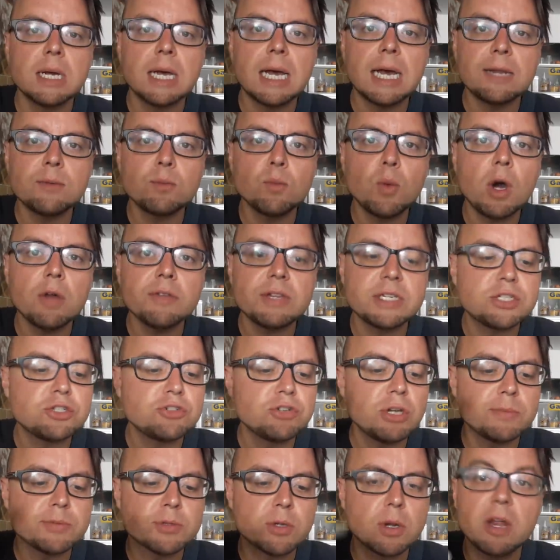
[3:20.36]
And while this
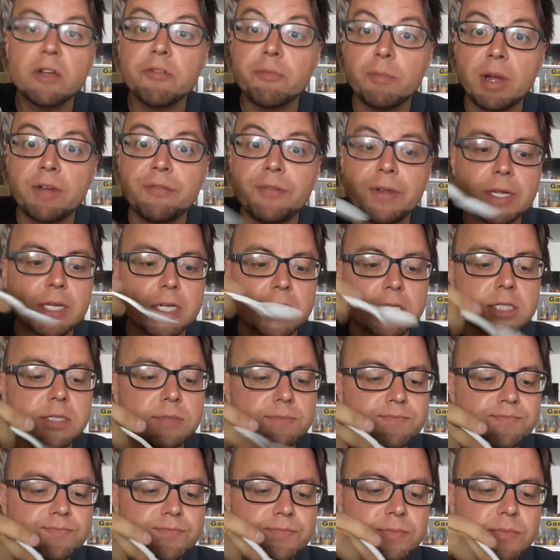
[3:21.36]
drips all over my fingers,
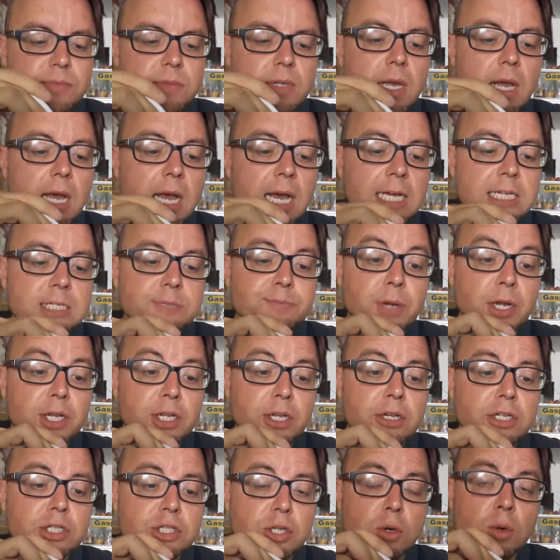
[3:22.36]
as per
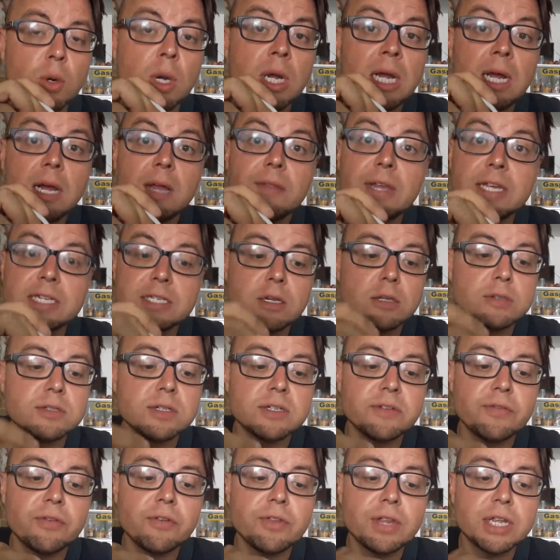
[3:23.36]
usual, there's lots of
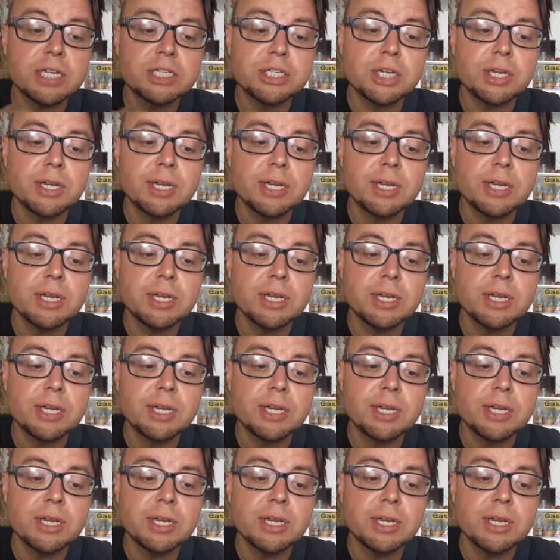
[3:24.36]
different things you